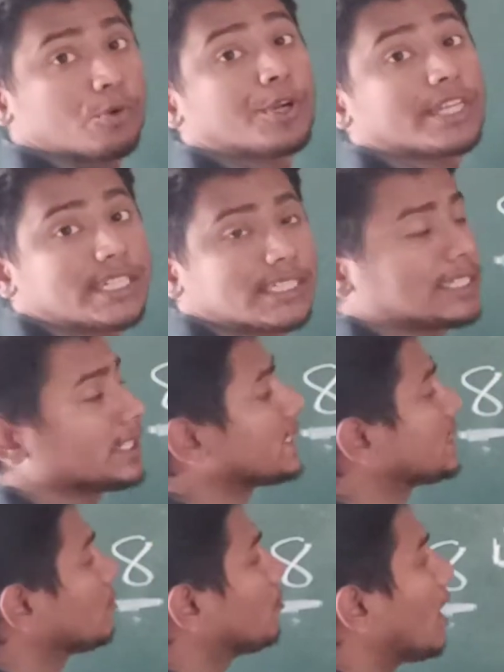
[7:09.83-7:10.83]
which
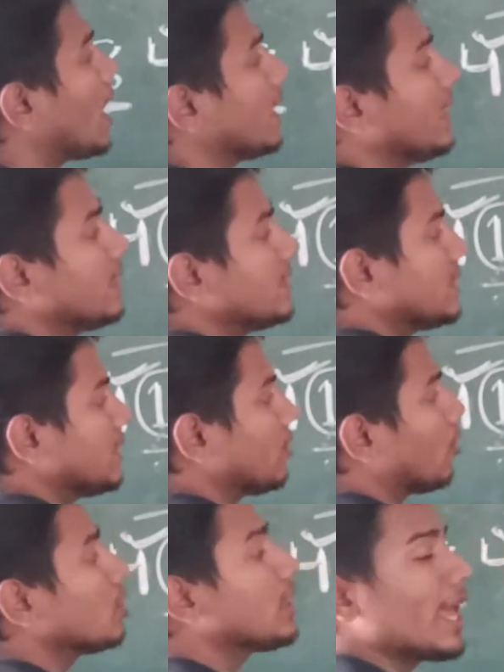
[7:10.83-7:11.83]
digits? 1 and
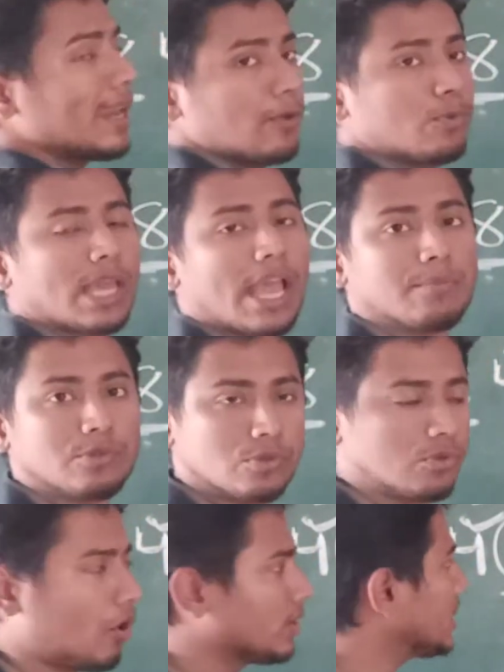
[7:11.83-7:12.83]
0, then you came to know